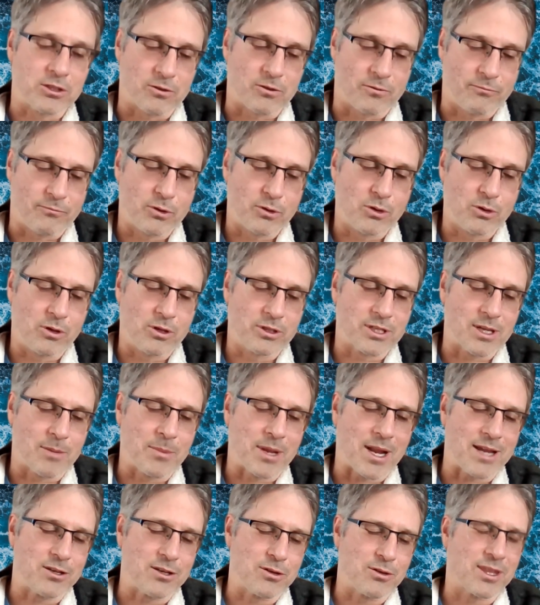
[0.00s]
fossil fuels.
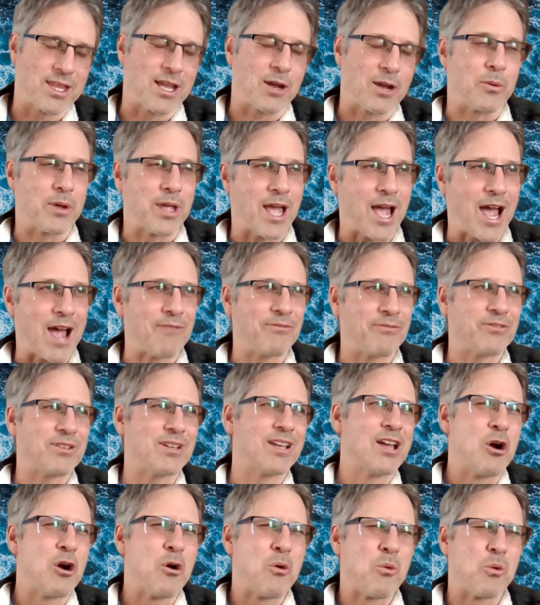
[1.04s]
I mean, I do think we have
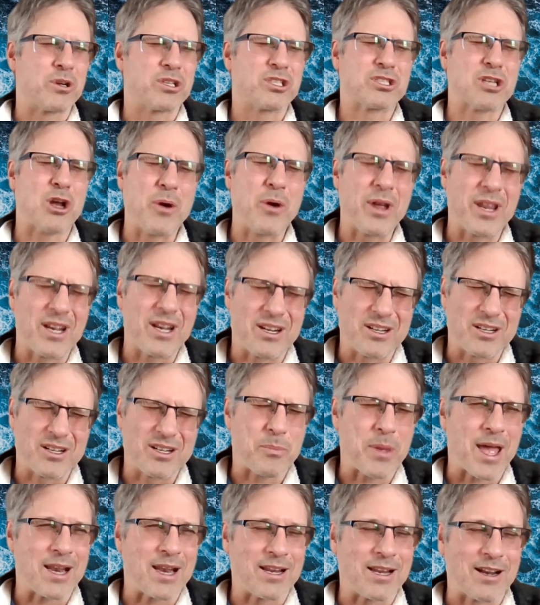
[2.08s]
to, we're so
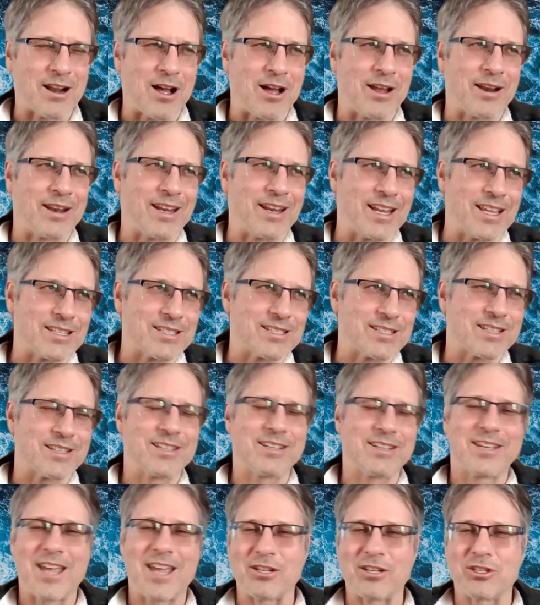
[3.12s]
interdependent on it. It's,
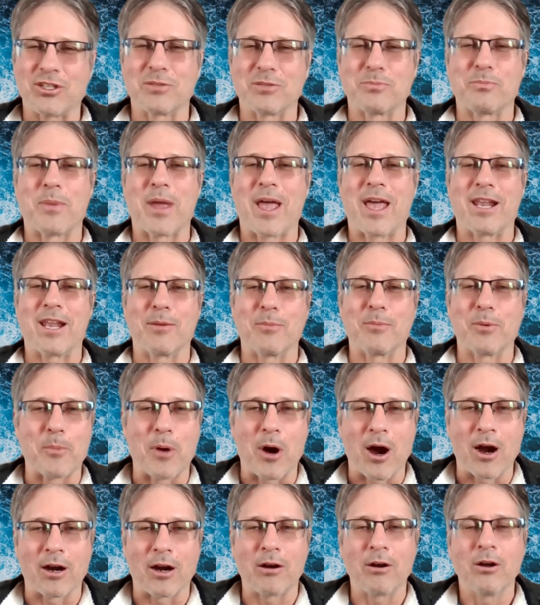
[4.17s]
you can't just ban them
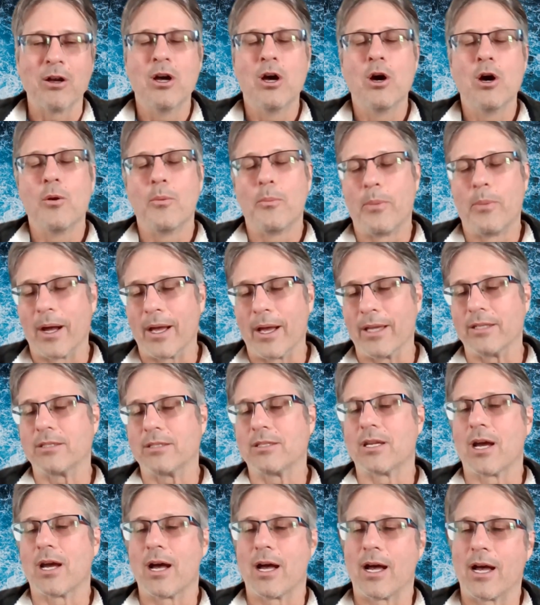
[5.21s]
tomorrow,
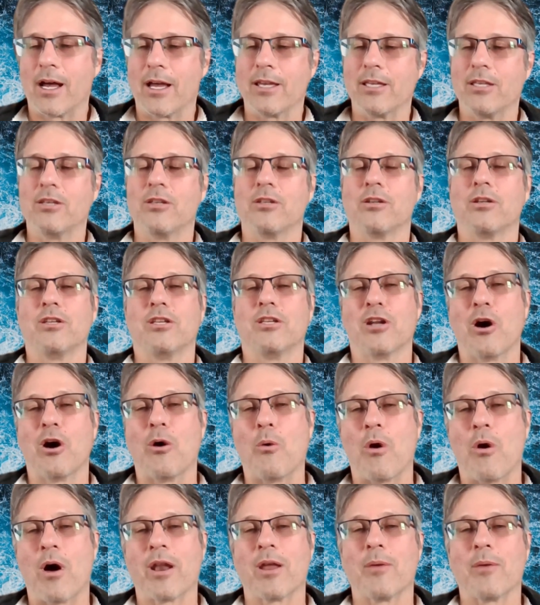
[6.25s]
but you
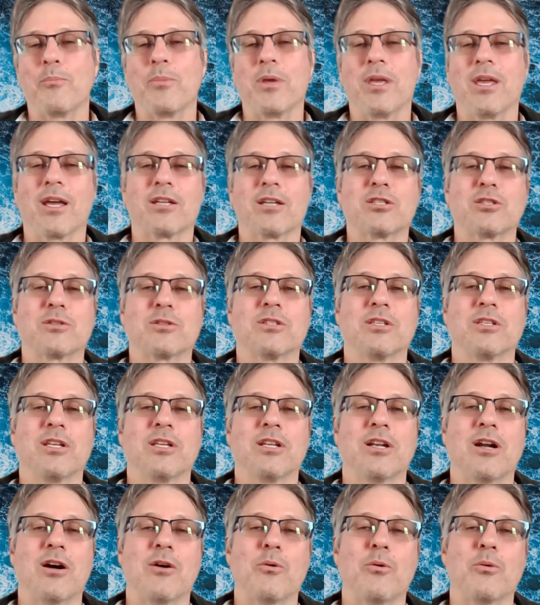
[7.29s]
don't want to be,
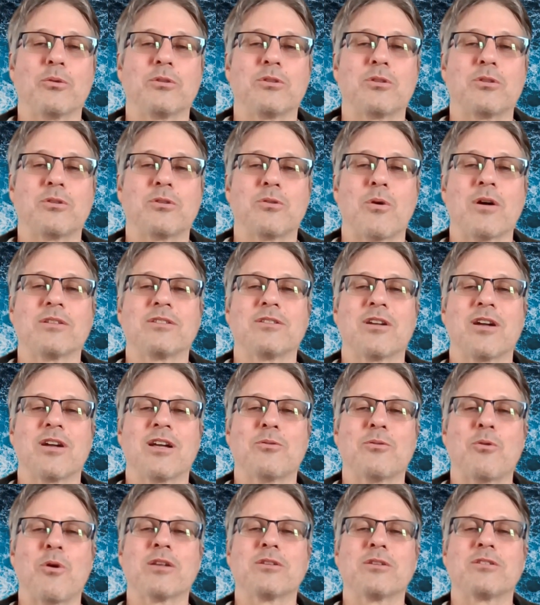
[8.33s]
don't
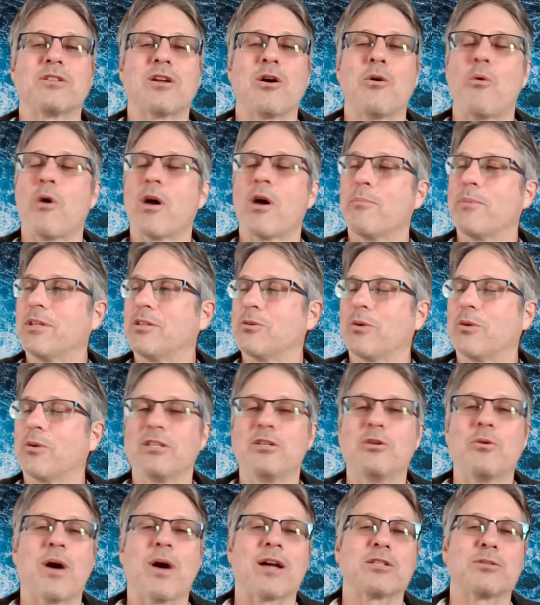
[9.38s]
want to be
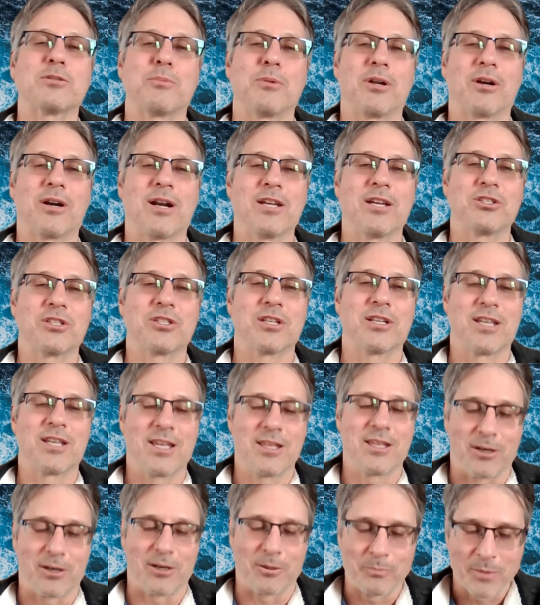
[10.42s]
doing new exploration
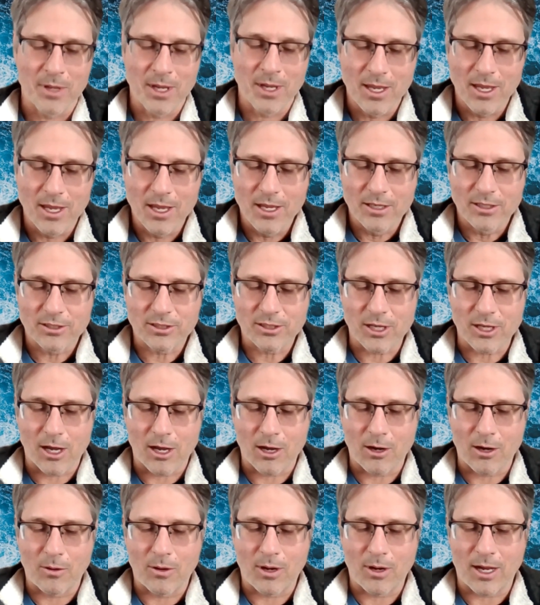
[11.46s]
either.
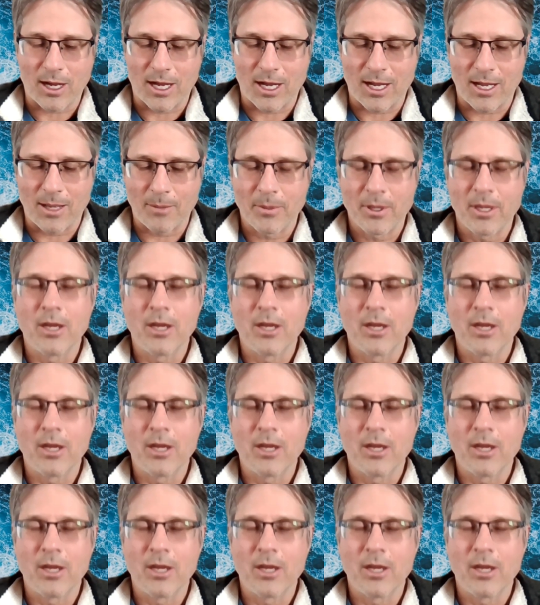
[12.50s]
So